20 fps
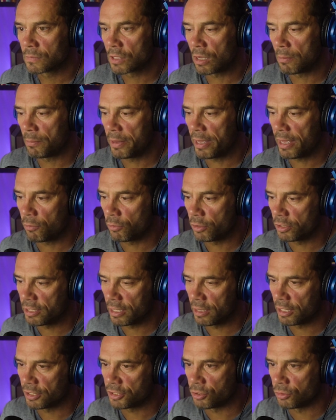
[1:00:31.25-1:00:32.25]
I'll bet. Would they
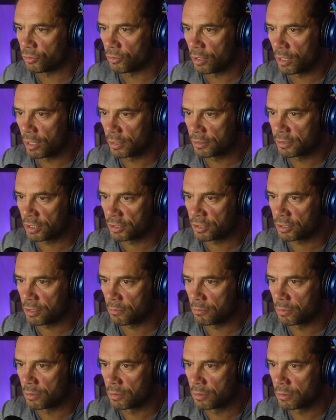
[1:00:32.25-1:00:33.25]
let you touch them?